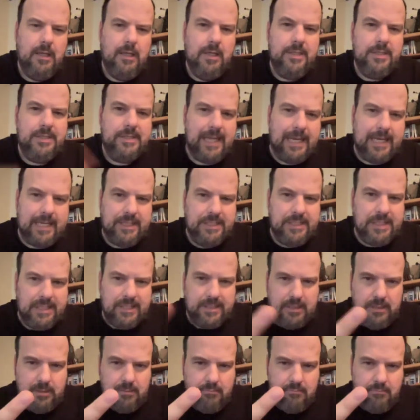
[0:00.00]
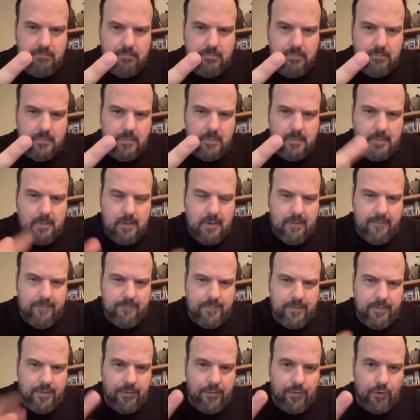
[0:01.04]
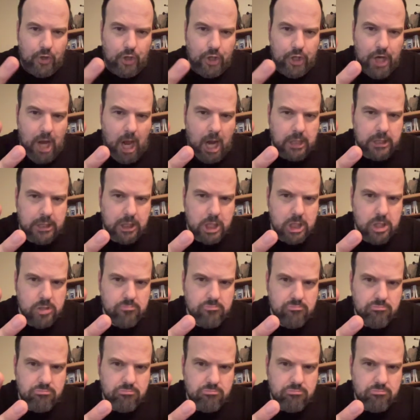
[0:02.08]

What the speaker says: 2nd season of the 3rd Doctor.